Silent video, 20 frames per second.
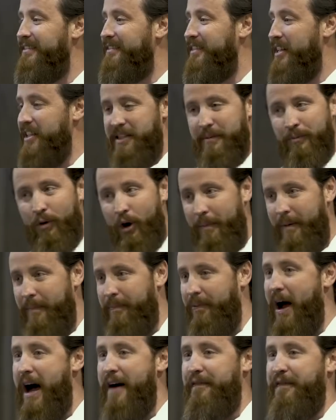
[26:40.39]
That's the Mormon
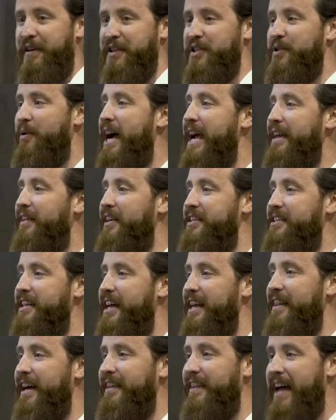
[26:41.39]
prophets, right? They
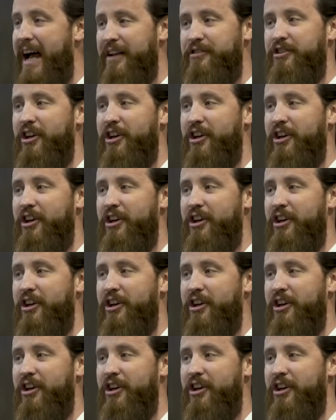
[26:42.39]
said that that